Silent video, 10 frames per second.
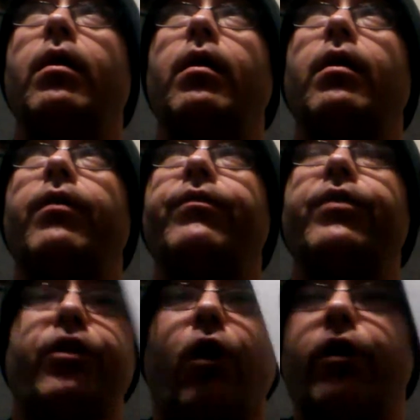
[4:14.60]
of
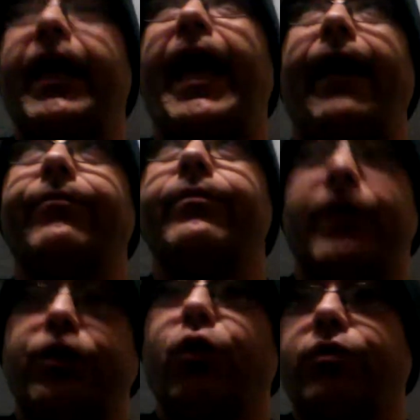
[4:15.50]
The Dark Half
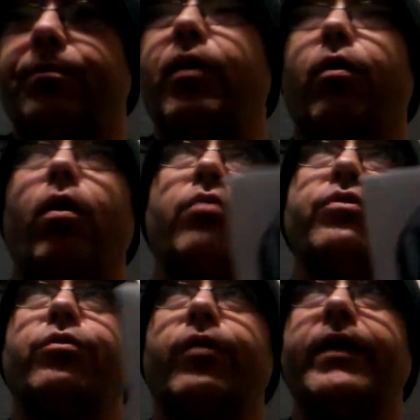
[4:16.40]
that George Romero
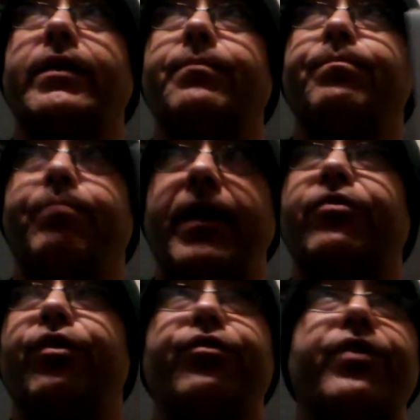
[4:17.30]
also directed,
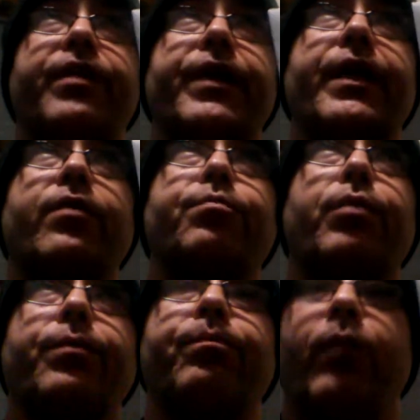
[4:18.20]
based on Stephen King's
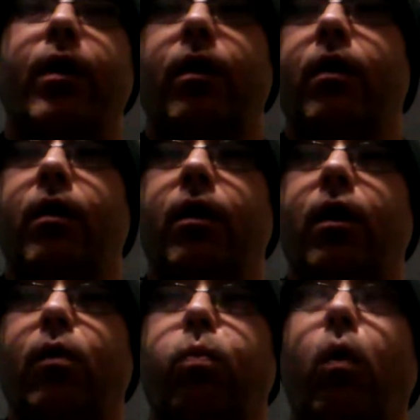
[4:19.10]
book.
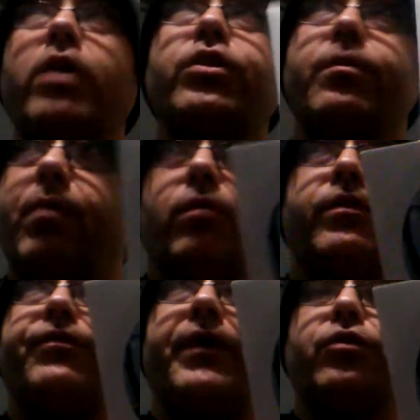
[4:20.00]
Watch the
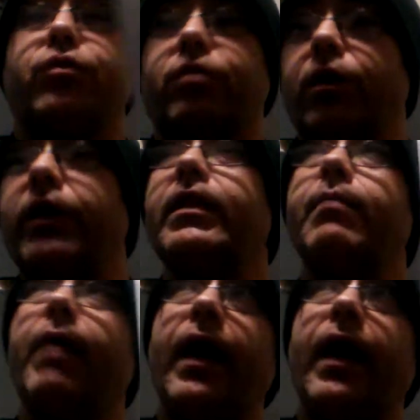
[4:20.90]
bonus features. Look at the